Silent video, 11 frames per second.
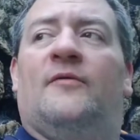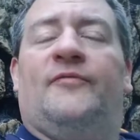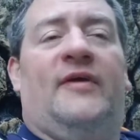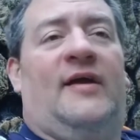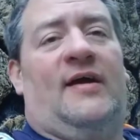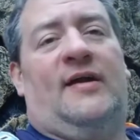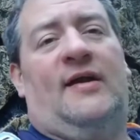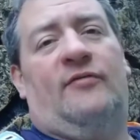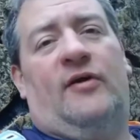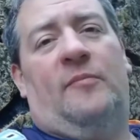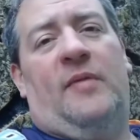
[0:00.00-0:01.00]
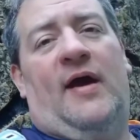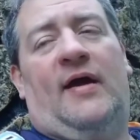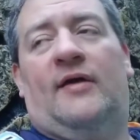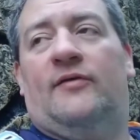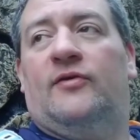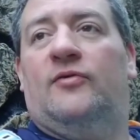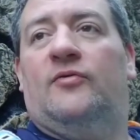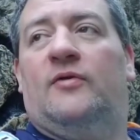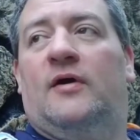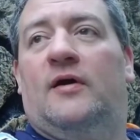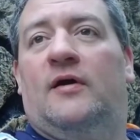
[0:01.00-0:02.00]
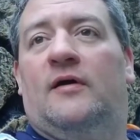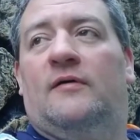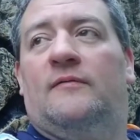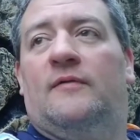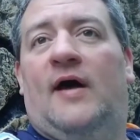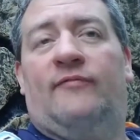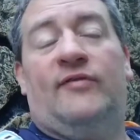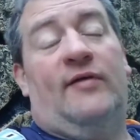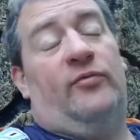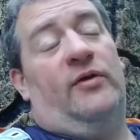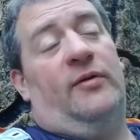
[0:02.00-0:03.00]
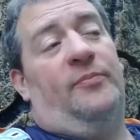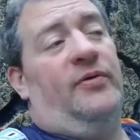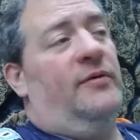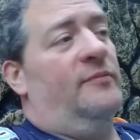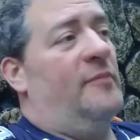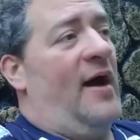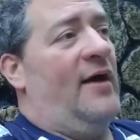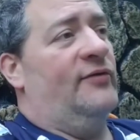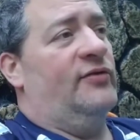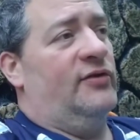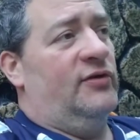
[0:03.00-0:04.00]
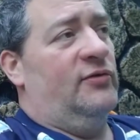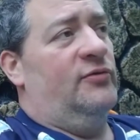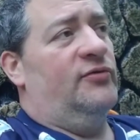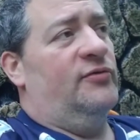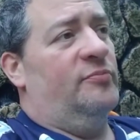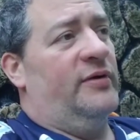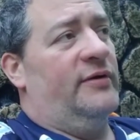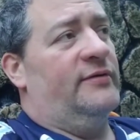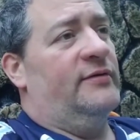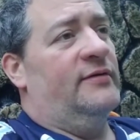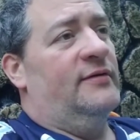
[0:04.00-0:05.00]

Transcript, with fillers: I don't think I could ever go back. I do. Uh, I've never really put mine to use, but